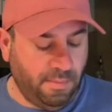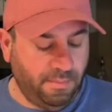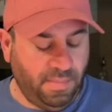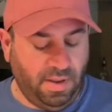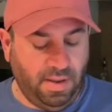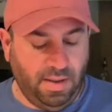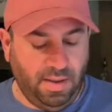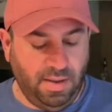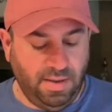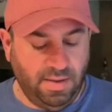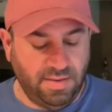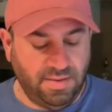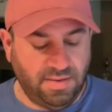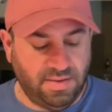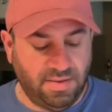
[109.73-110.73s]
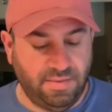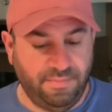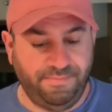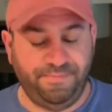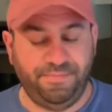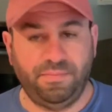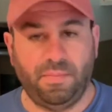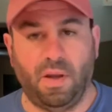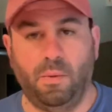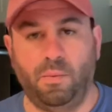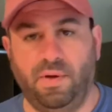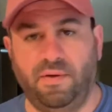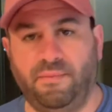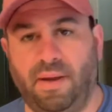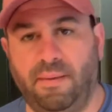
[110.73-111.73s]
is
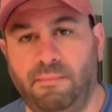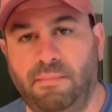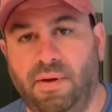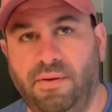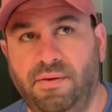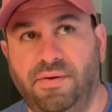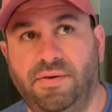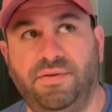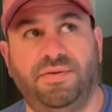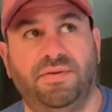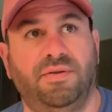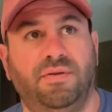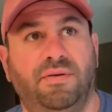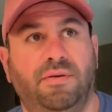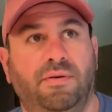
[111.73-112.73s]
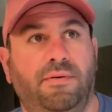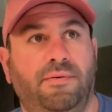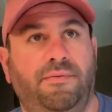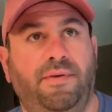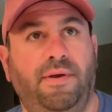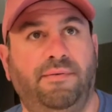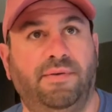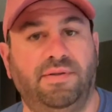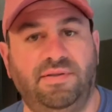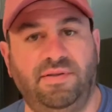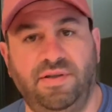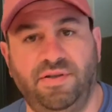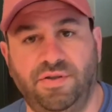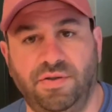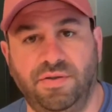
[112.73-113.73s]
one of my mother's favorite
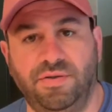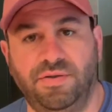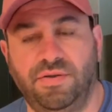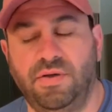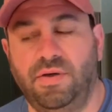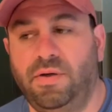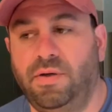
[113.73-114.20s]
dishes,